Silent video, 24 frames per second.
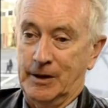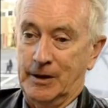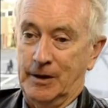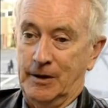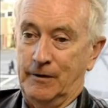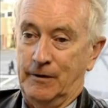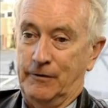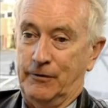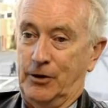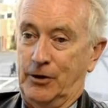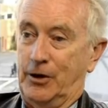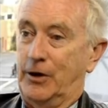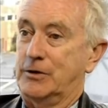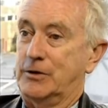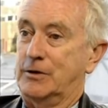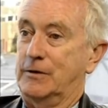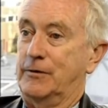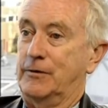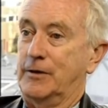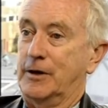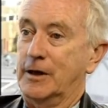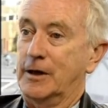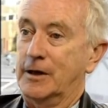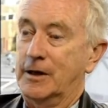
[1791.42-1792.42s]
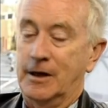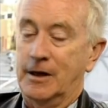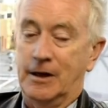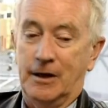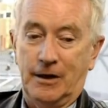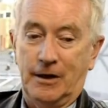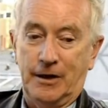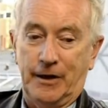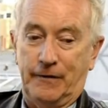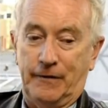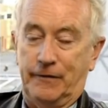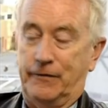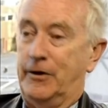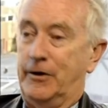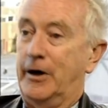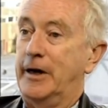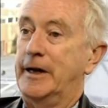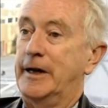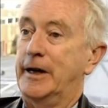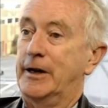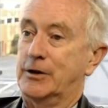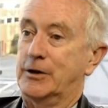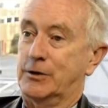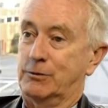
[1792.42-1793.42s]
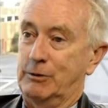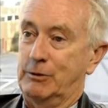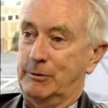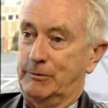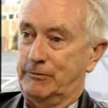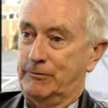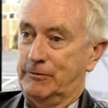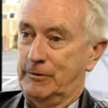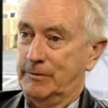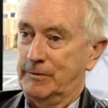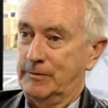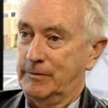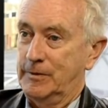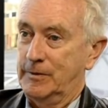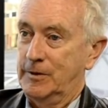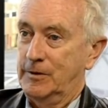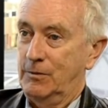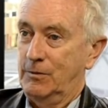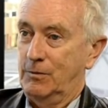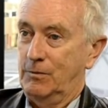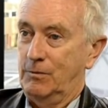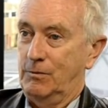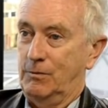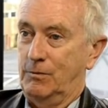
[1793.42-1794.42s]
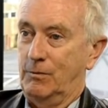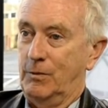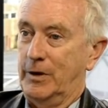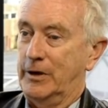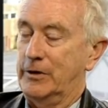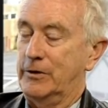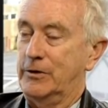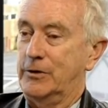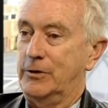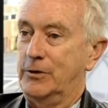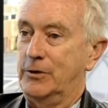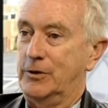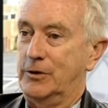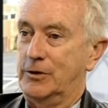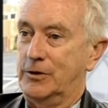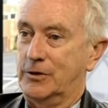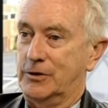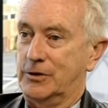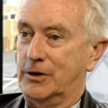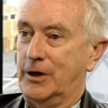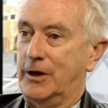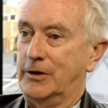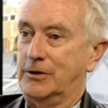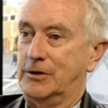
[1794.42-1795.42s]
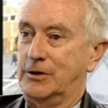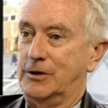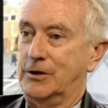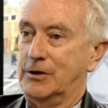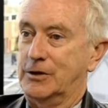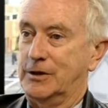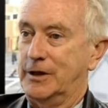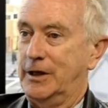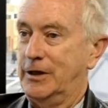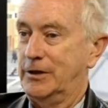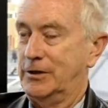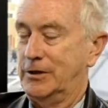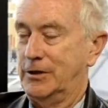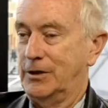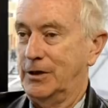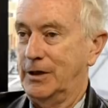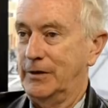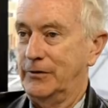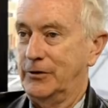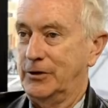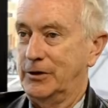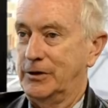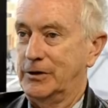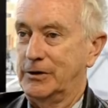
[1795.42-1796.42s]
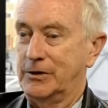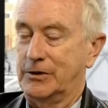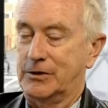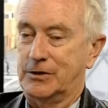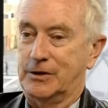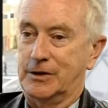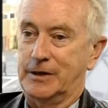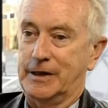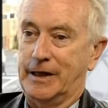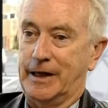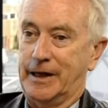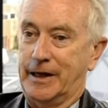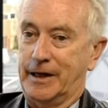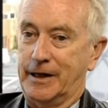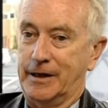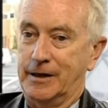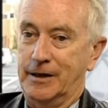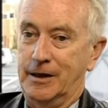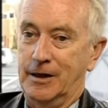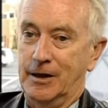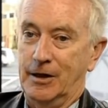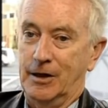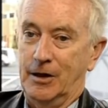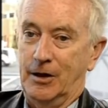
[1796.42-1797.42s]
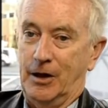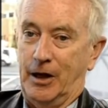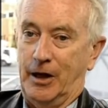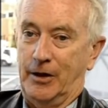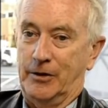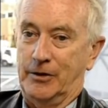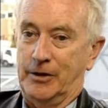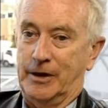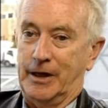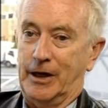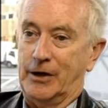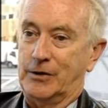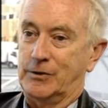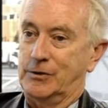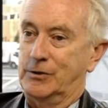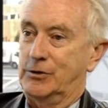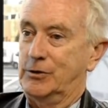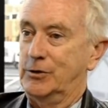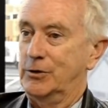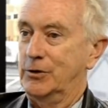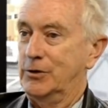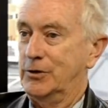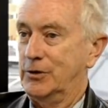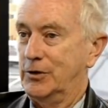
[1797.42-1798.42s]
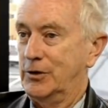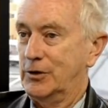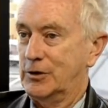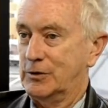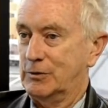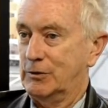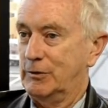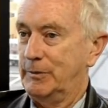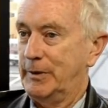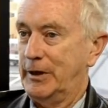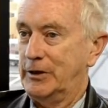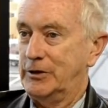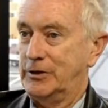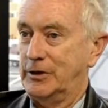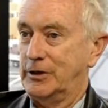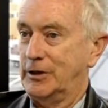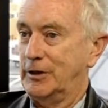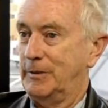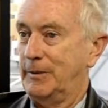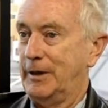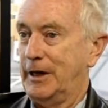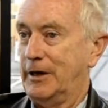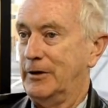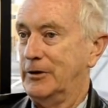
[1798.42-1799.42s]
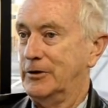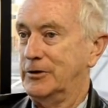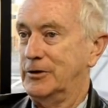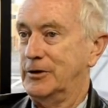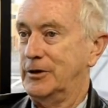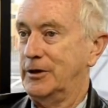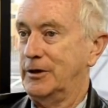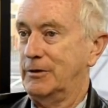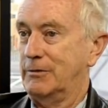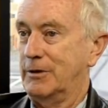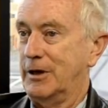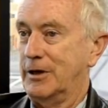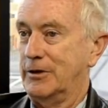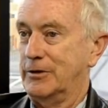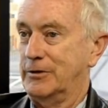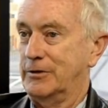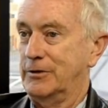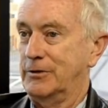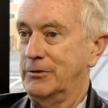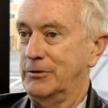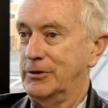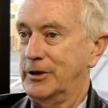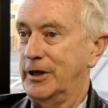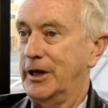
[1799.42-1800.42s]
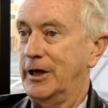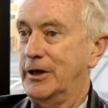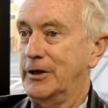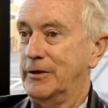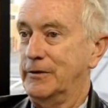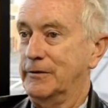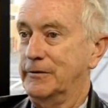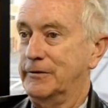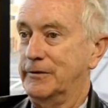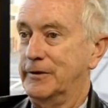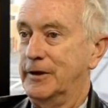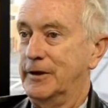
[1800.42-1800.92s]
philosophy let finance rip from 1/3 the size it is now to the level it is today, and the extra 2/3 are all basically parasitic rather than creative.